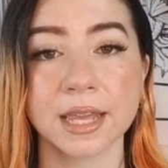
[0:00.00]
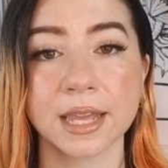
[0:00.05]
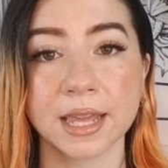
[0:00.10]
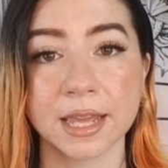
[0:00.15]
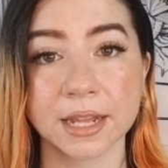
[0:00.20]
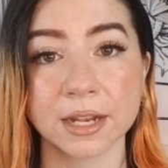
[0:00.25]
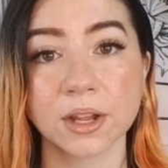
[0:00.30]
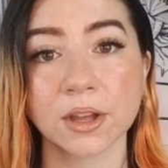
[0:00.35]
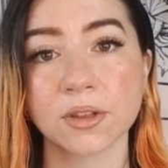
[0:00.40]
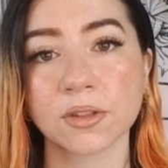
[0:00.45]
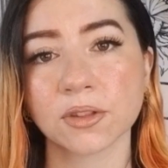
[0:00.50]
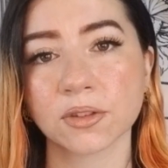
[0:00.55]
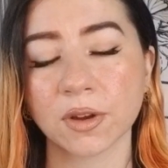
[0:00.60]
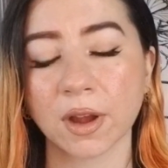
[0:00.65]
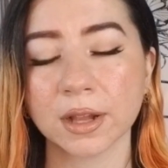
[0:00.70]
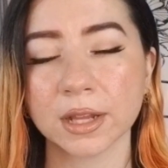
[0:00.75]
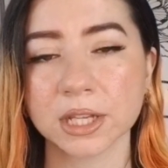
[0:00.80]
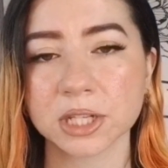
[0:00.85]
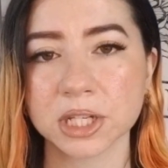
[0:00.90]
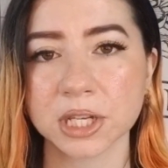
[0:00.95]
in
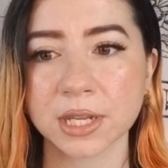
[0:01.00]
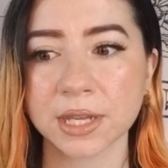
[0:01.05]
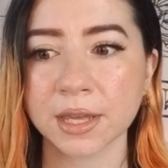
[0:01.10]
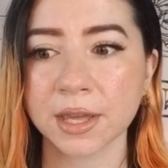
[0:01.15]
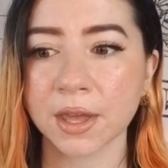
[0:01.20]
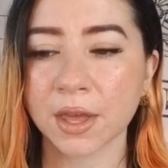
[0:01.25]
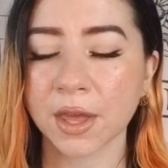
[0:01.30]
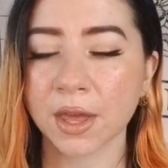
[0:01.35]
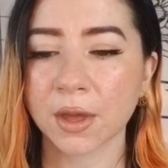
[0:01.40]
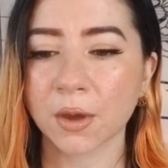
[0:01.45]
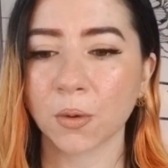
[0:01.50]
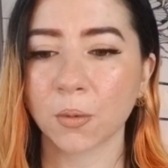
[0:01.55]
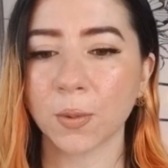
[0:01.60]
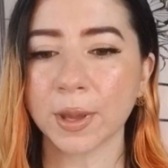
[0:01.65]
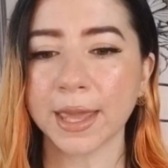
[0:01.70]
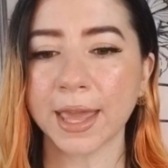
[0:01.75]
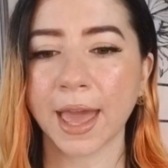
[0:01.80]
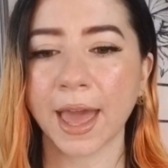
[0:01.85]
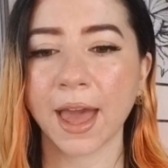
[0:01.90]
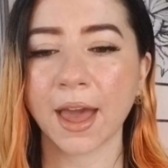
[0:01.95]
astrology,
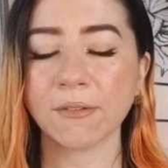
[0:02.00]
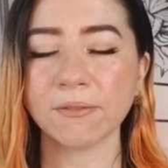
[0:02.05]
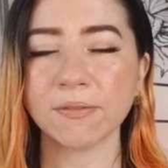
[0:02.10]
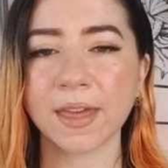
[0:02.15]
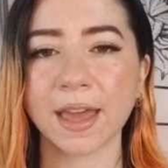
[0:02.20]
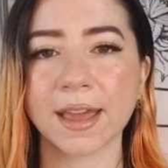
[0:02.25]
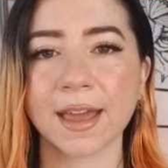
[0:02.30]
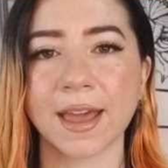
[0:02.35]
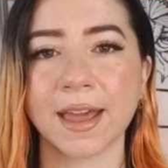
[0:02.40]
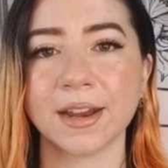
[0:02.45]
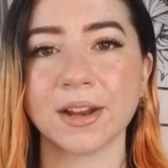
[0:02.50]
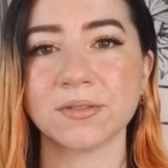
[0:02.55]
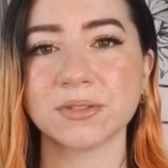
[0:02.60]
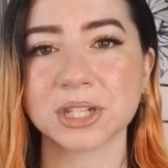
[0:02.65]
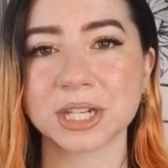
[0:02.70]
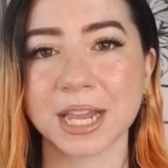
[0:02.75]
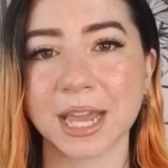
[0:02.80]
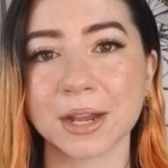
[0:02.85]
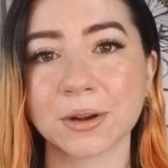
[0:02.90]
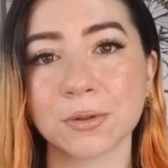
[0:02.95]
we have that kind of
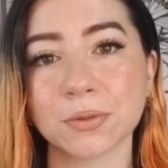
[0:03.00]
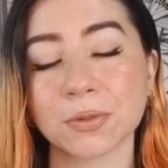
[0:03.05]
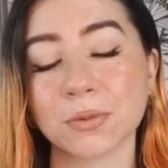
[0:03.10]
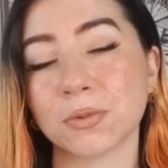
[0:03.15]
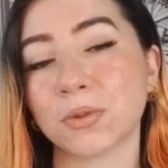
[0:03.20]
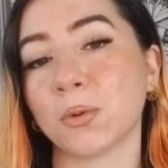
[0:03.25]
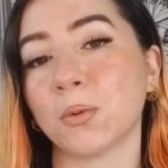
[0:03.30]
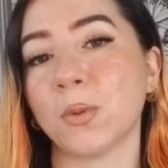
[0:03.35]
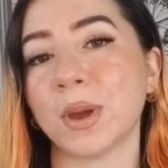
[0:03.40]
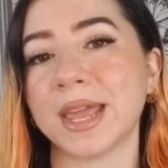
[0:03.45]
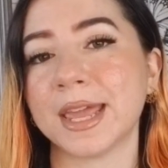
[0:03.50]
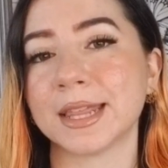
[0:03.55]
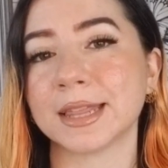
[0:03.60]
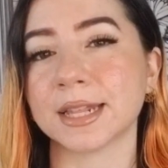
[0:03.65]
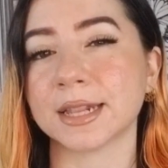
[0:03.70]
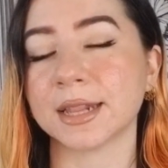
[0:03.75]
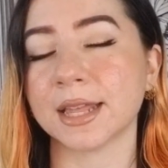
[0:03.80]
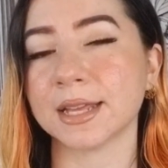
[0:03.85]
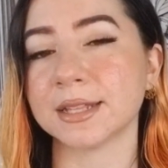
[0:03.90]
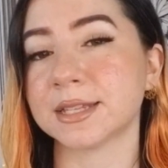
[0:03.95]
channeled through the way
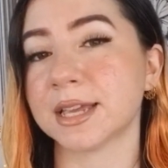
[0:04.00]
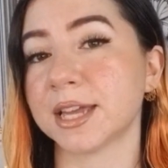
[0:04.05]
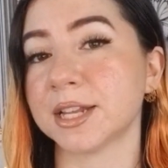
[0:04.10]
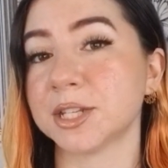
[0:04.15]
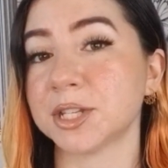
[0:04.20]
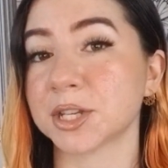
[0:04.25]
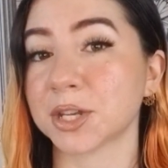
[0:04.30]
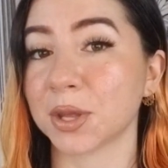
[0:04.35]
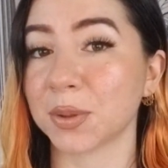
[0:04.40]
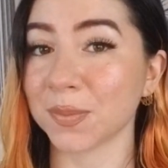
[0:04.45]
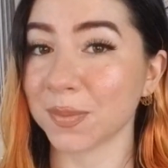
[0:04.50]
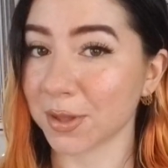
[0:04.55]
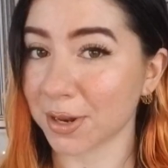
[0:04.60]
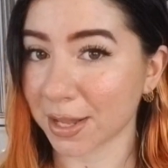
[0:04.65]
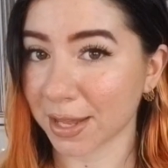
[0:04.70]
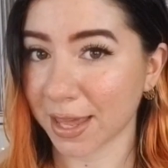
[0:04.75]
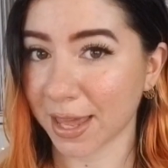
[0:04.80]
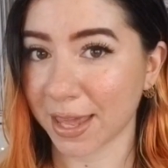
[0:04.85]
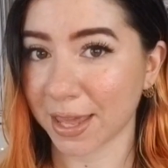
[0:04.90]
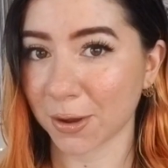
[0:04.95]
that they tend to
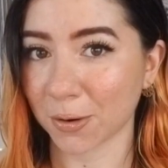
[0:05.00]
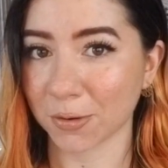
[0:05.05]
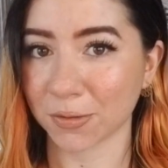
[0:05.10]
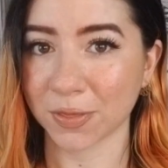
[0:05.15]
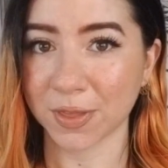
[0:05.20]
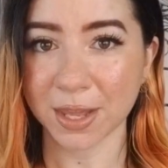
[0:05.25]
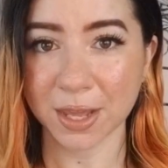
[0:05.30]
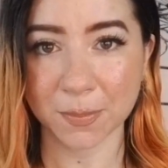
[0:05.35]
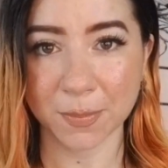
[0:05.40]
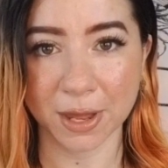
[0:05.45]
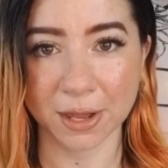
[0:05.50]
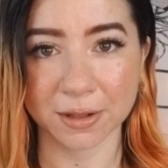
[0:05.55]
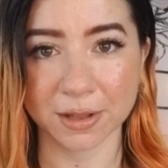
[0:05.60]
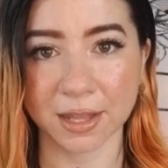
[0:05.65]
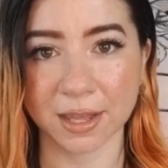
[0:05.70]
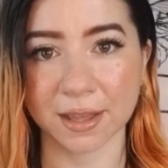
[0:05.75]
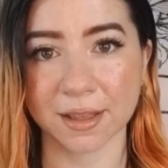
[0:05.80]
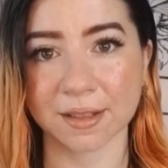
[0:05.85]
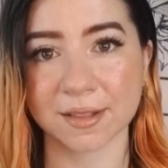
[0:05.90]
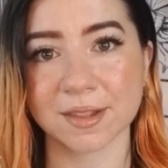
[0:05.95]
communicate or think about
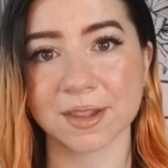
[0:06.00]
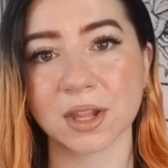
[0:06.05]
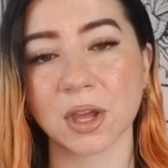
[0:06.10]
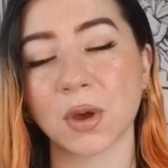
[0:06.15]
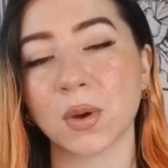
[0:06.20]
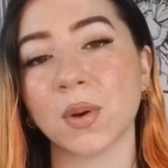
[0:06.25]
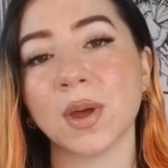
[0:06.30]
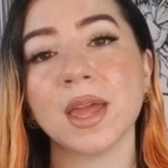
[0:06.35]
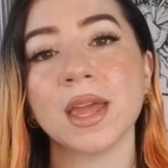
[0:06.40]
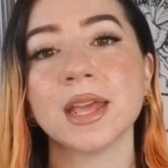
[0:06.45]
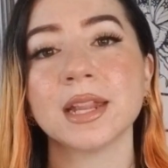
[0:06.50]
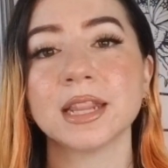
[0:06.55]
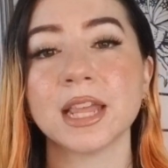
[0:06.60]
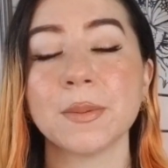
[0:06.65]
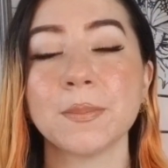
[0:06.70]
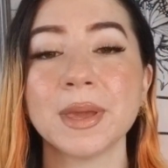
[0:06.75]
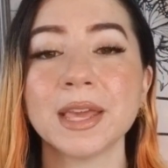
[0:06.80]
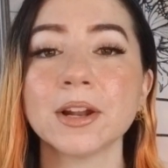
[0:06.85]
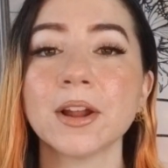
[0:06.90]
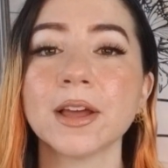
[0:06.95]
things. So they
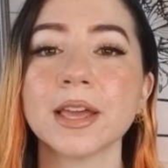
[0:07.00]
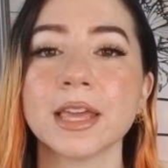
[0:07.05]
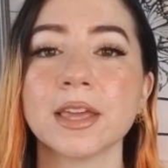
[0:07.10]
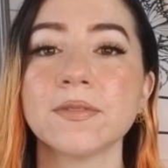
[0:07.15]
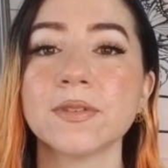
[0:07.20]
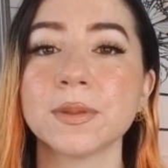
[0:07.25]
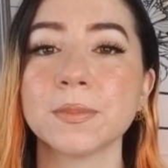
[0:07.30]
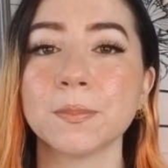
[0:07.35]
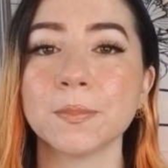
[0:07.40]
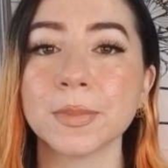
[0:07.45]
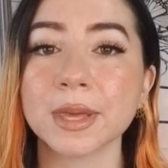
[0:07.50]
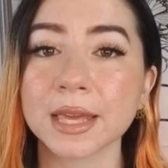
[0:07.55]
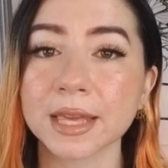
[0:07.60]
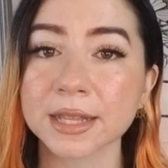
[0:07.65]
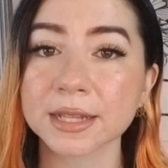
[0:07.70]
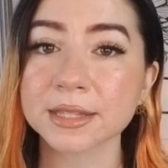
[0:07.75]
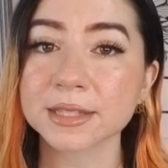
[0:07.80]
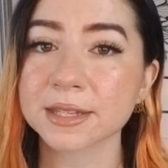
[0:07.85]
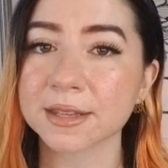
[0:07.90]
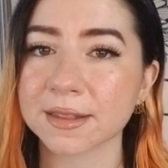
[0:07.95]
may not even
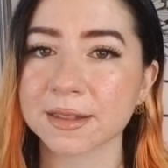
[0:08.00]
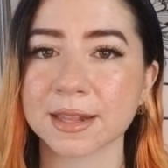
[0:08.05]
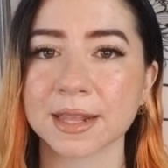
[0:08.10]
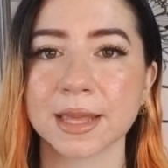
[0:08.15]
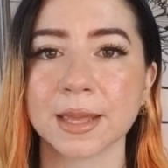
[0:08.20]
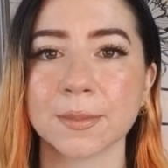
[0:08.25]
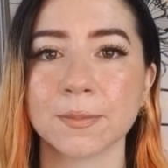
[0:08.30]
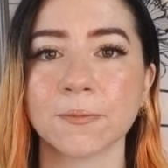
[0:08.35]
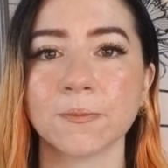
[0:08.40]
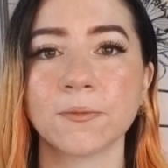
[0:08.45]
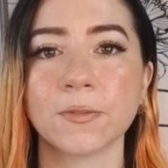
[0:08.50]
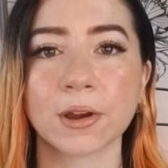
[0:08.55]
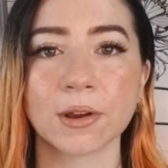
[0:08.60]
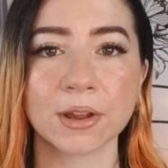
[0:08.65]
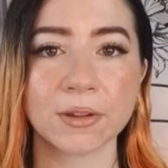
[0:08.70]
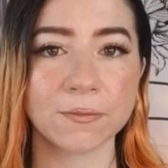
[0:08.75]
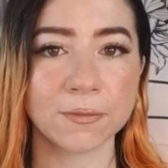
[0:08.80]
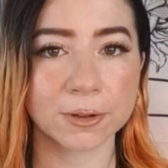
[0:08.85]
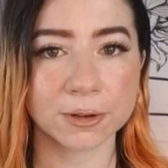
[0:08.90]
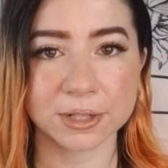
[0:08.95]
mean to seem
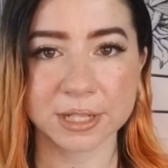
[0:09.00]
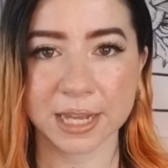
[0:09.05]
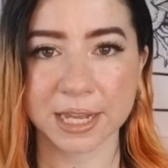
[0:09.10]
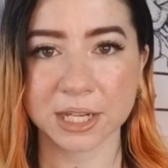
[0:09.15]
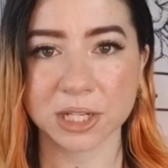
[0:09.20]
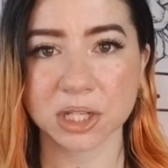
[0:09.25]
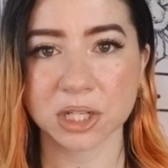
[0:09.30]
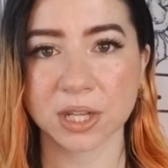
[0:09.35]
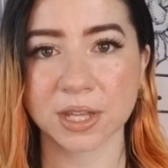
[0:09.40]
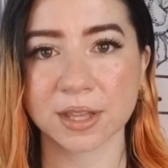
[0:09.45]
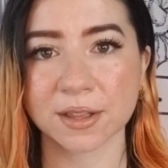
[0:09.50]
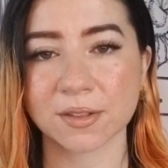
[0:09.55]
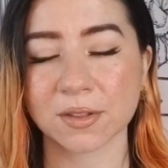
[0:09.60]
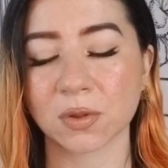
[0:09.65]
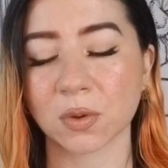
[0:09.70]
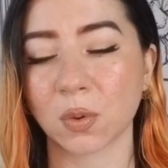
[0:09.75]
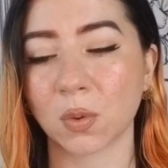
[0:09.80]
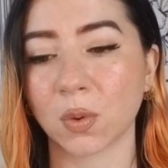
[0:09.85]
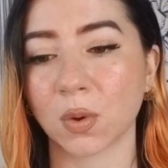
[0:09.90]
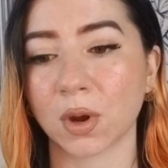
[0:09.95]
very
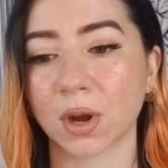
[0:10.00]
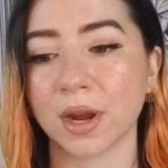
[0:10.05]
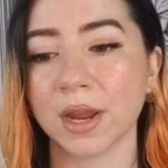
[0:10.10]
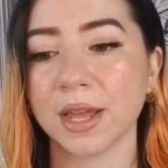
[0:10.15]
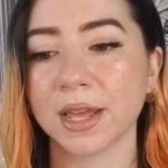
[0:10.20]
flirtatious, or